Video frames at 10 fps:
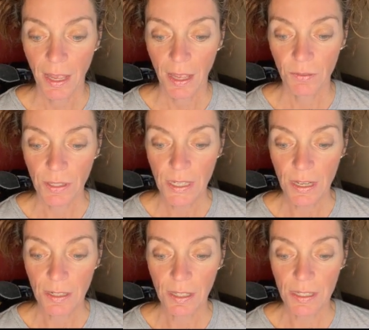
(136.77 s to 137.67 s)
If at the
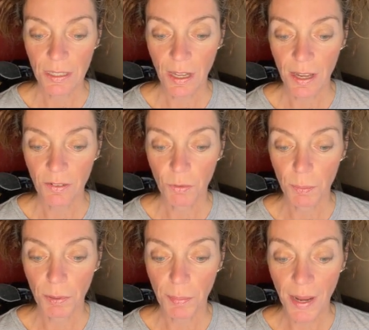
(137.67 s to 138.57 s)
end of this life we're
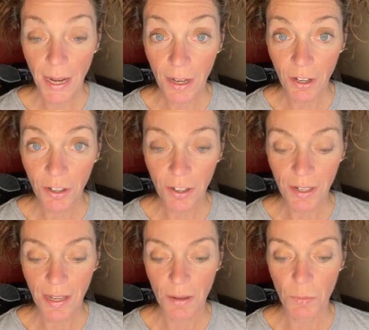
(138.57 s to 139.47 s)
prepared
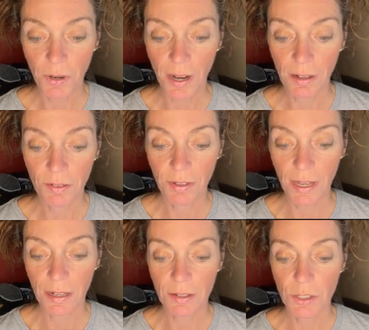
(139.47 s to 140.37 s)
and we're
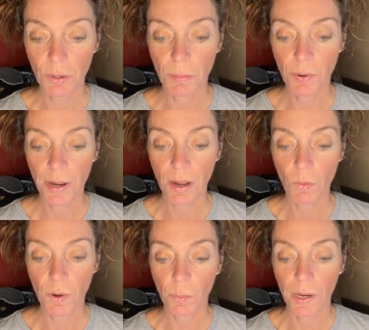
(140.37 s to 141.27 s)
elevated to a point
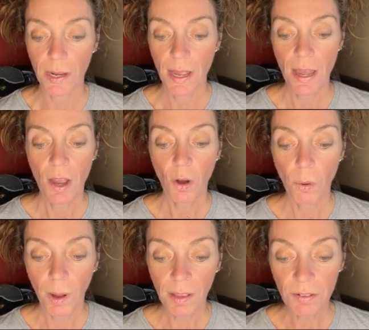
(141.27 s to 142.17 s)
where we
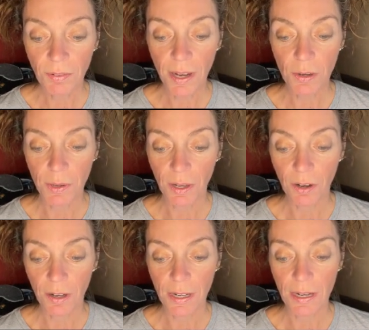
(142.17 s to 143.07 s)
qualify to
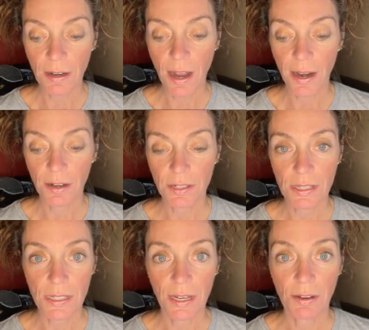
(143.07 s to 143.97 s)
incarnate in a higher
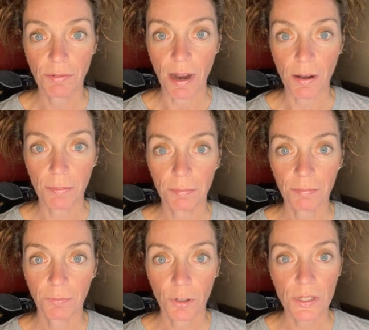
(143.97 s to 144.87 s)
density realm
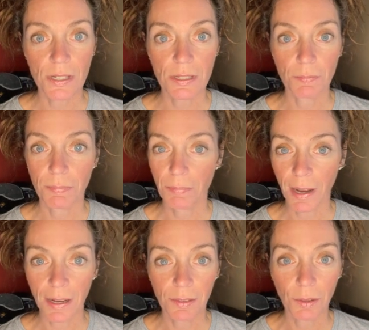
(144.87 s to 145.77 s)
versus
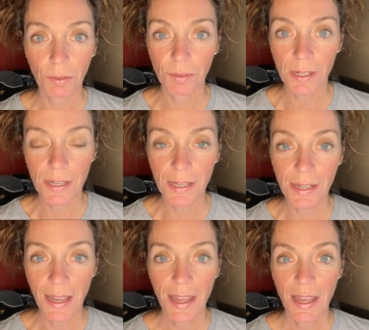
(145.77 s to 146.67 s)
back in the
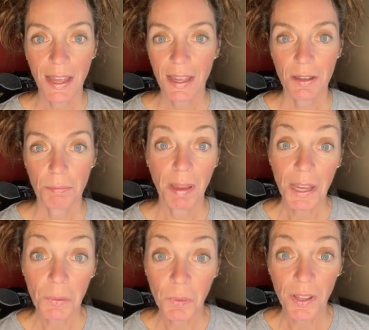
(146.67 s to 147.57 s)
3D
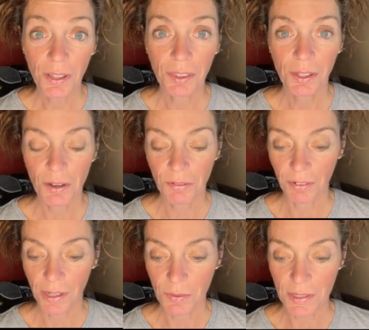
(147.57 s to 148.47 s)
bandwidth of
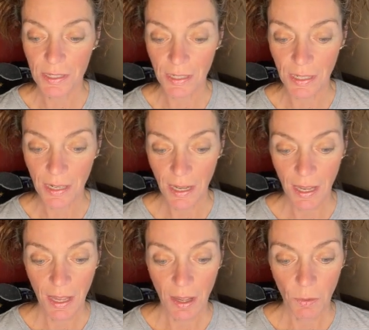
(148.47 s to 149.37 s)
frequency,
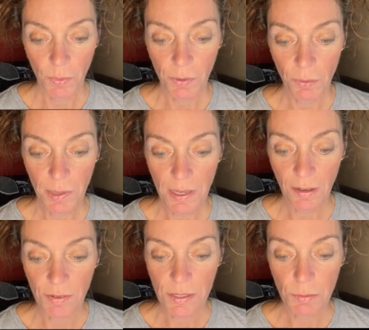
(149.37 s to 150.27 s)
we will be
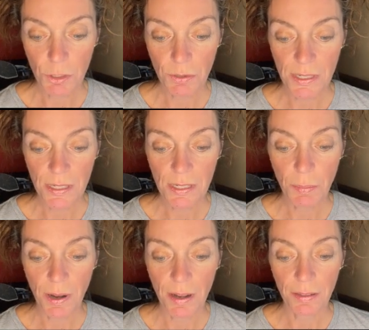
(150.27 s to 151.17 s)
given some choices
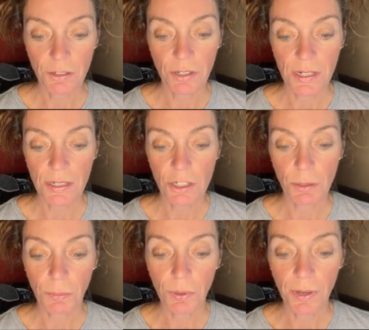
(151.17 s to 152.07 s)
upon the
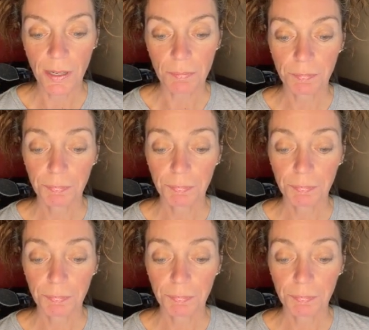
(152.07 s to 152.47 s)
transition point.